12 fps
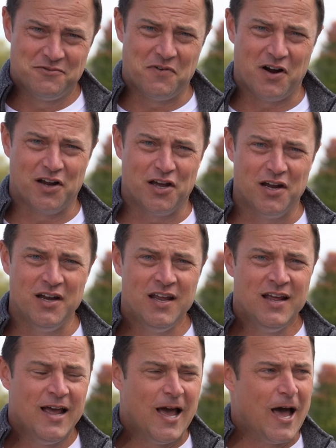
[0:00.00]
Very good.
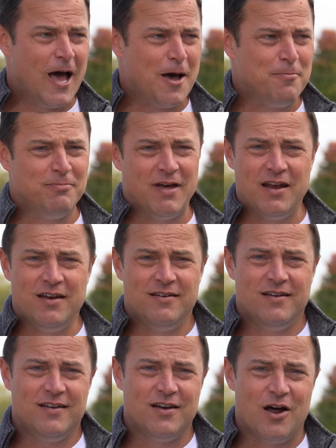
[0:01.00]
And
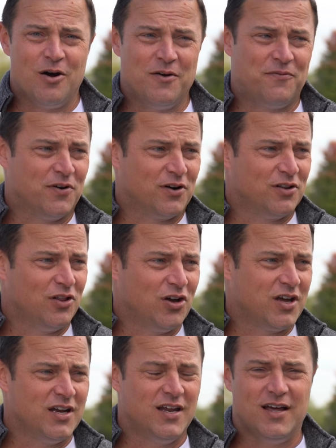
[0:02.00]
you know, if you're
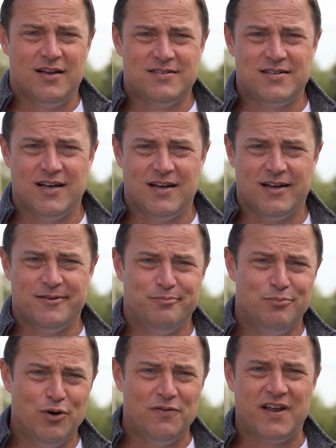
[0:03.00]
looking to
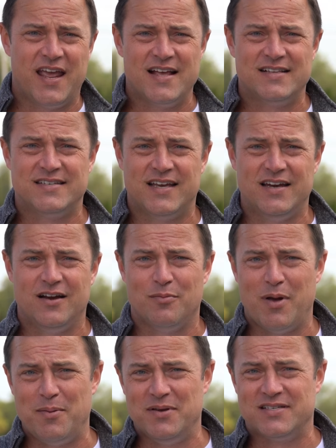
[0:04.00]
move to Kansas City or
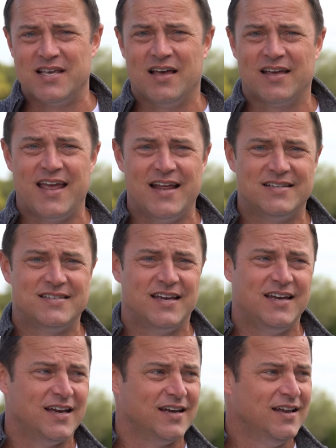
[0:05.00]
maybe sell in Kansas
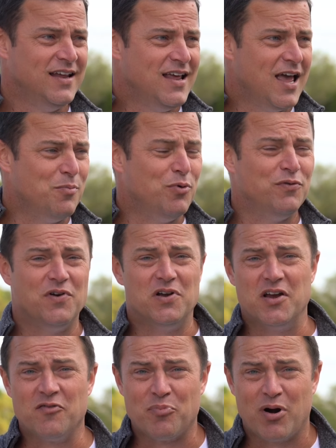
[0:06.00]
City and move to a
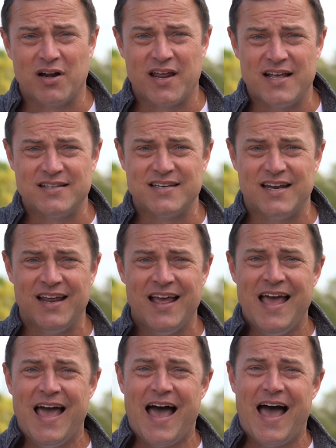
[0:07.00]
different part of Kansas City,
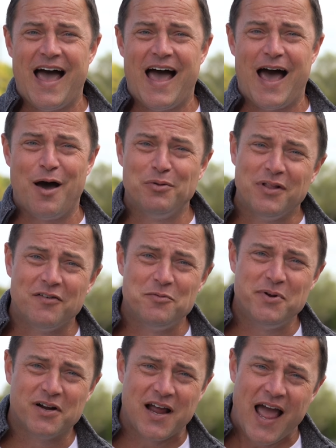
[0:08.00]
I would love to
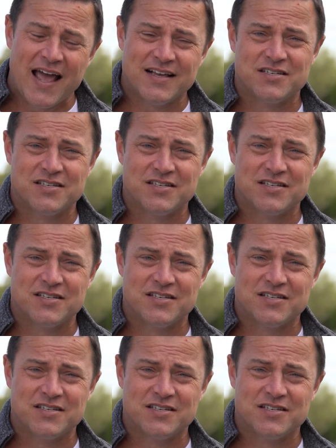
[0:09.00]
be your guy.